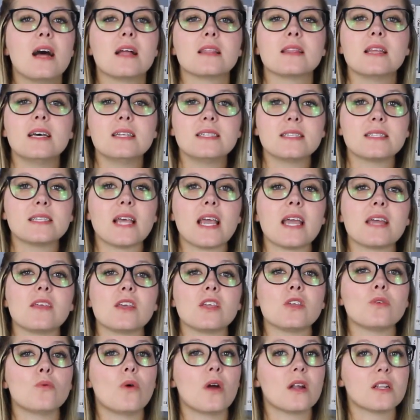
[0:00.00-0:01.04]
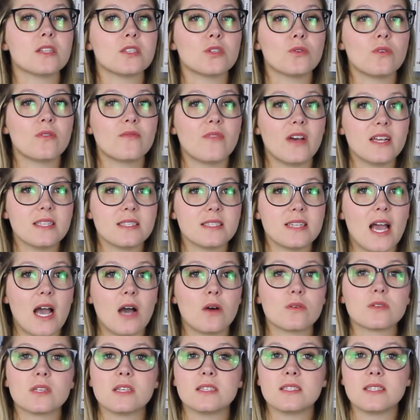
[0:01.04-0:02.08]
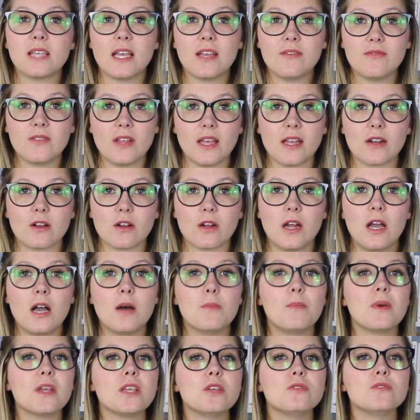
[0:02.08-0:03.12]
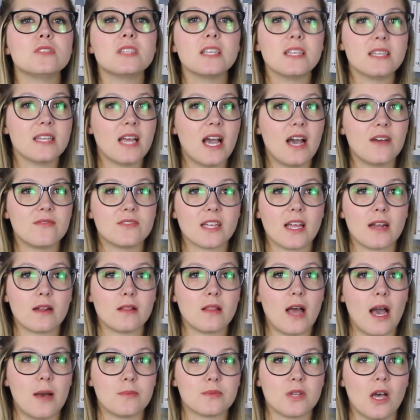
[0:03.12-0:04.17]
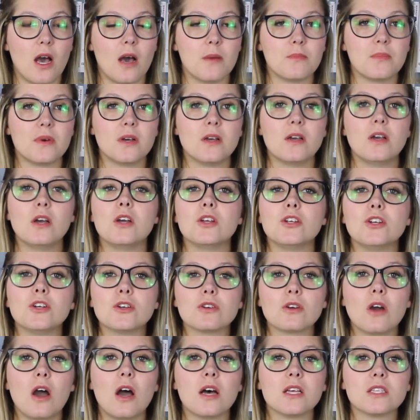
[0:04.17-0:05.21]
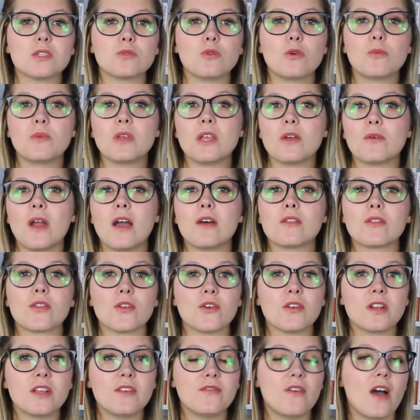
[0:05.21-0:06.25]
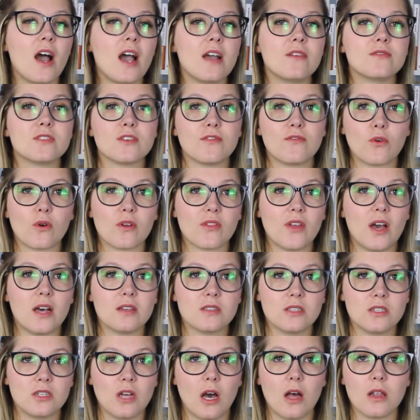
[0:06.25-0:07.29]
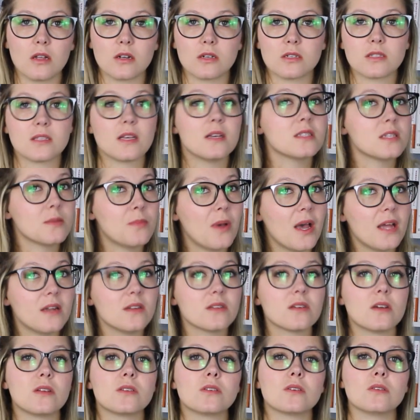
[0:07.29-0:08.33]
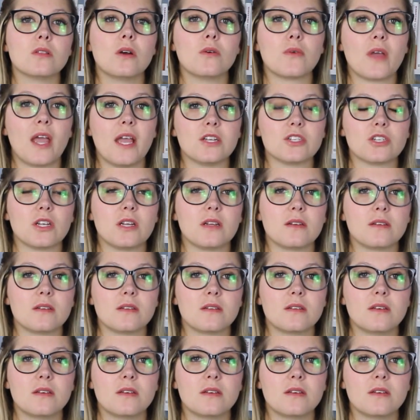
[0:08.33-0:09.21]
Let's say that you wanted to invest now to save later, but you didn't have to get a laptop. Your cost will be around $3,500 to $4,000, depending on your location.